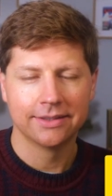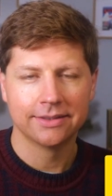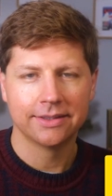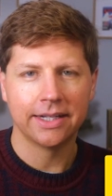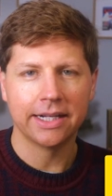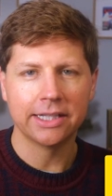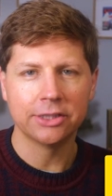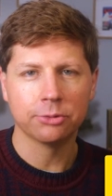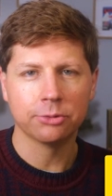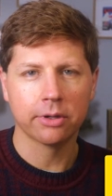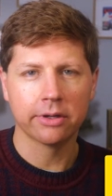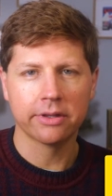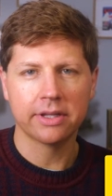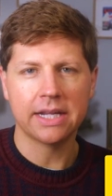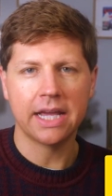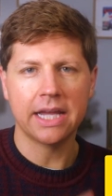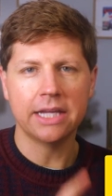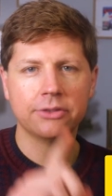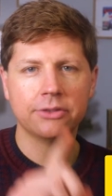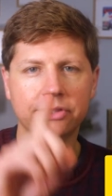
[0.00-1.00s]
Today's word of the
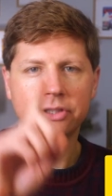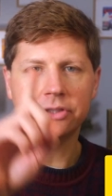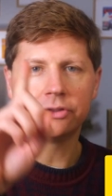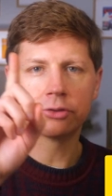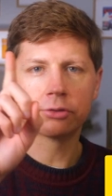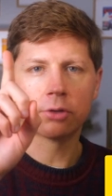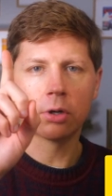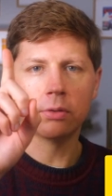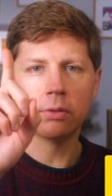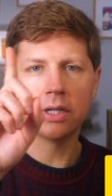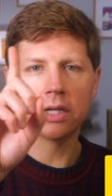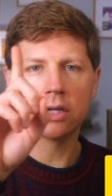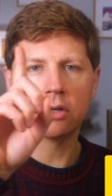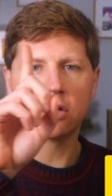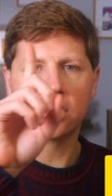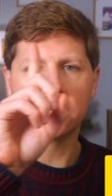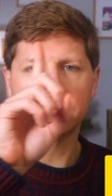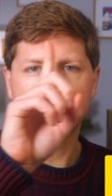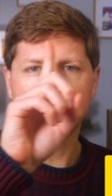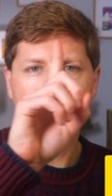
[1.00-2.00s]
day you see scrolling
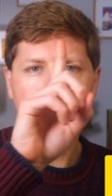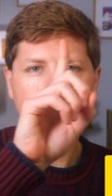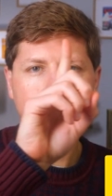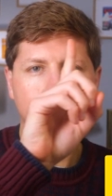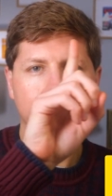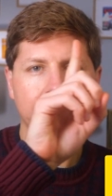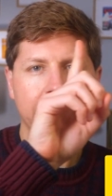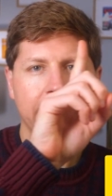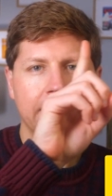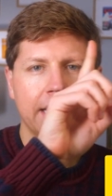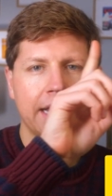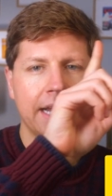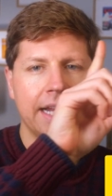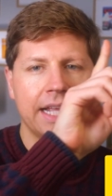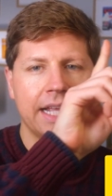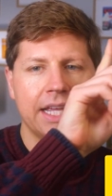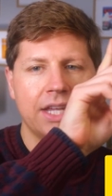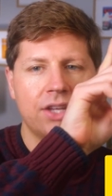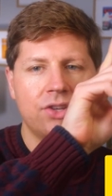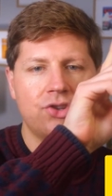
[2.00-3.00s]
across the screen.
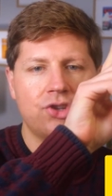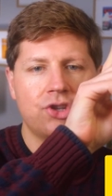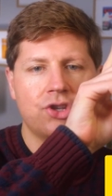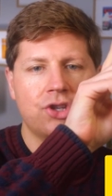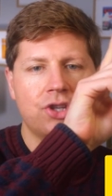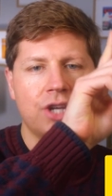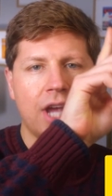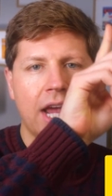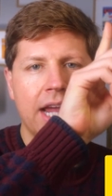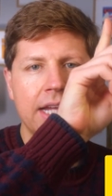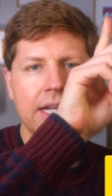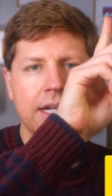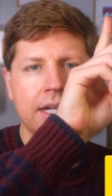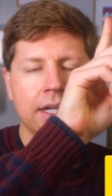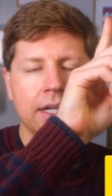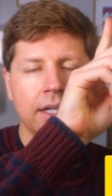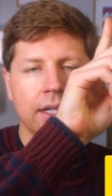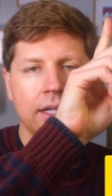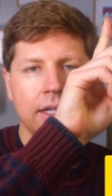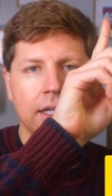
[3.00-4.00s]
It is shake.